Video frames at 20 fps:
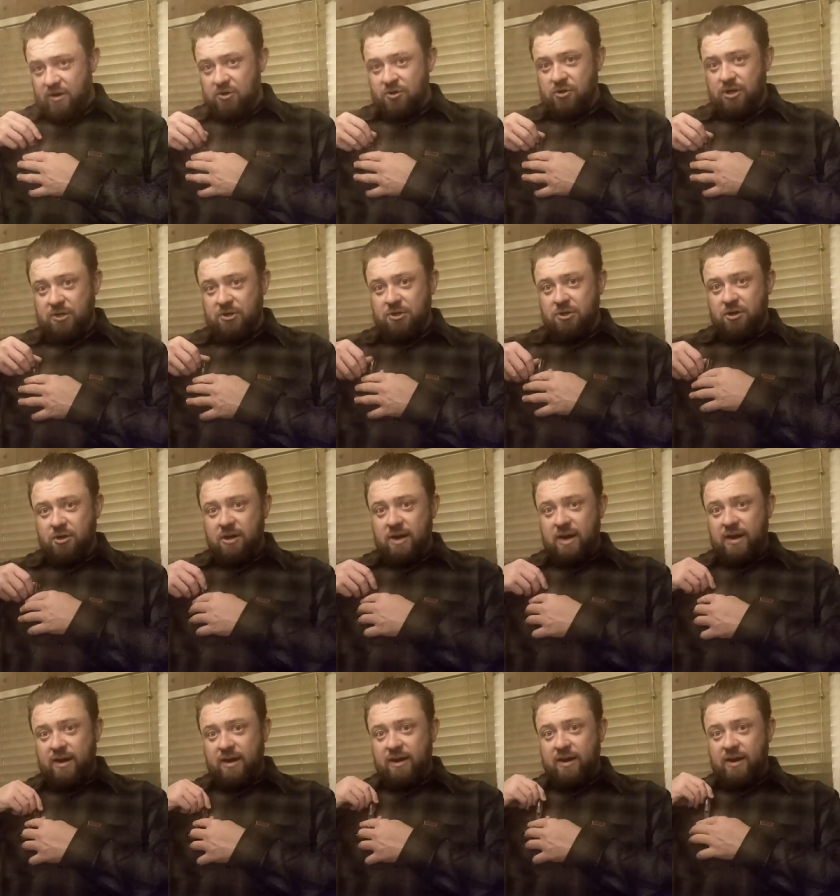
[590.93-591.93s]
wearing a dress shirt, I
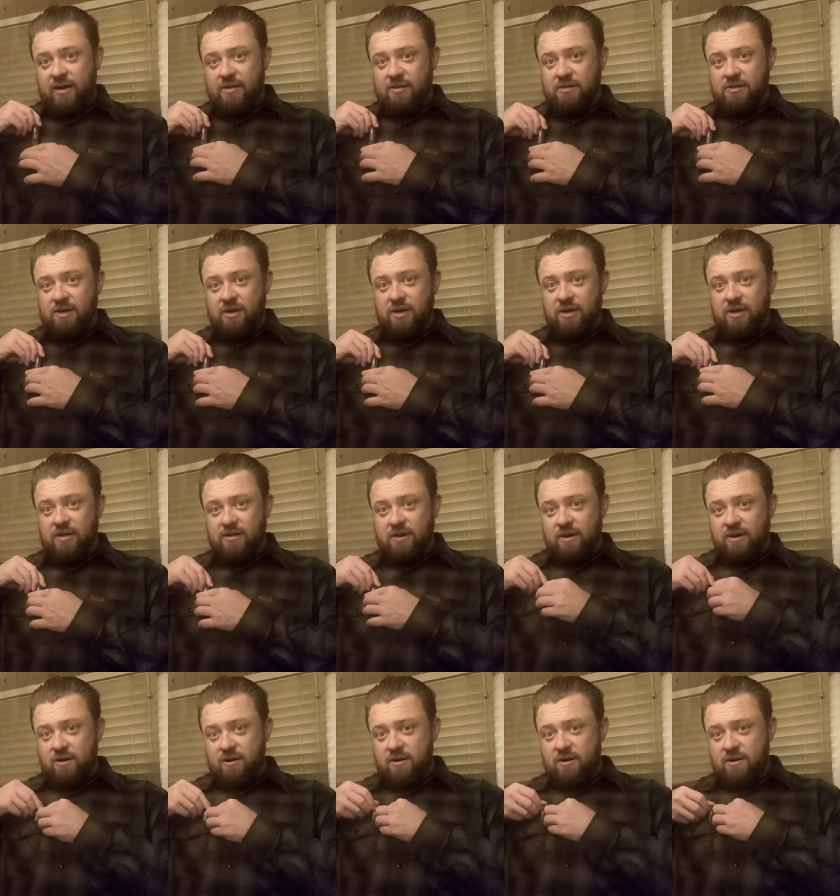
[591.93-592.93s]
can kind of stick it in
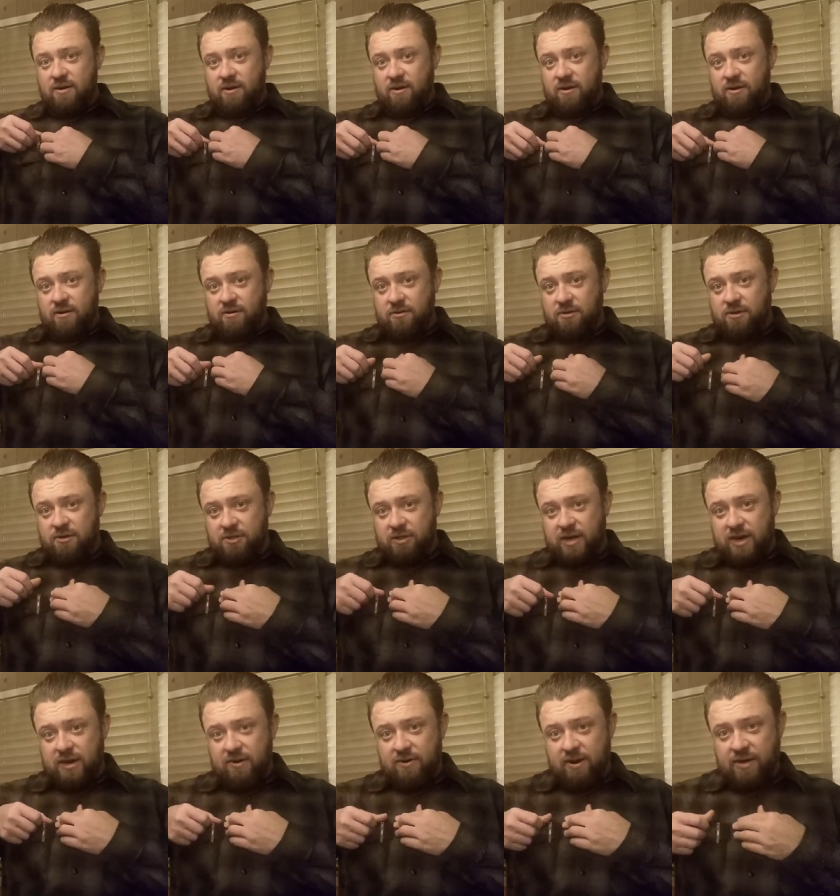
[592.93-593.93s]
there. It'll just
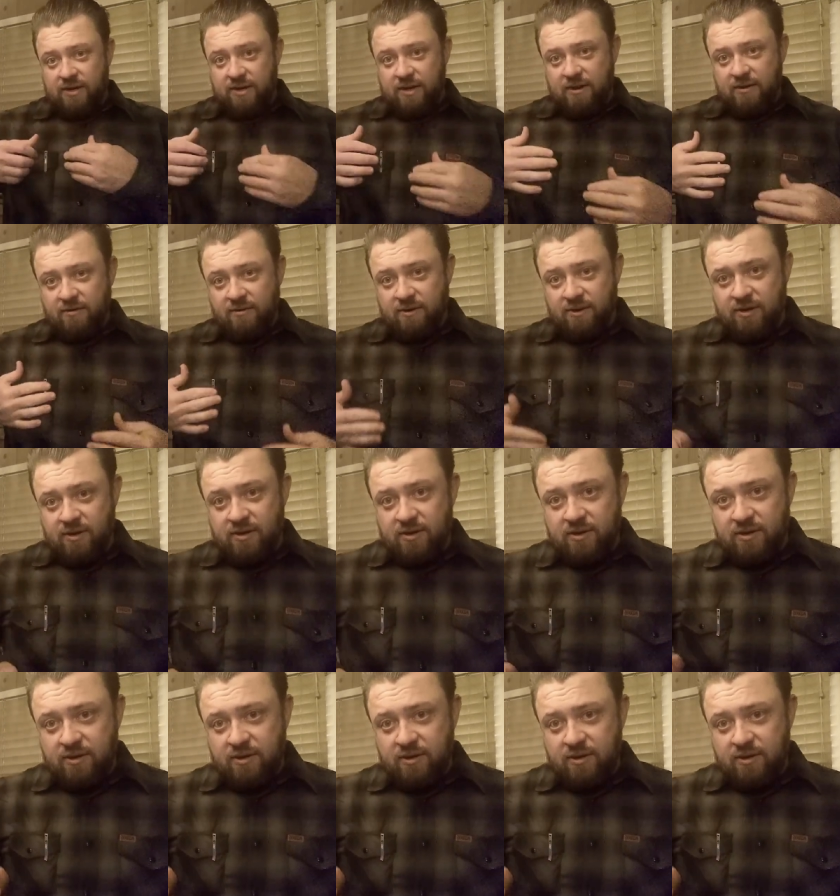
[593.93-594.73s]
slide right down,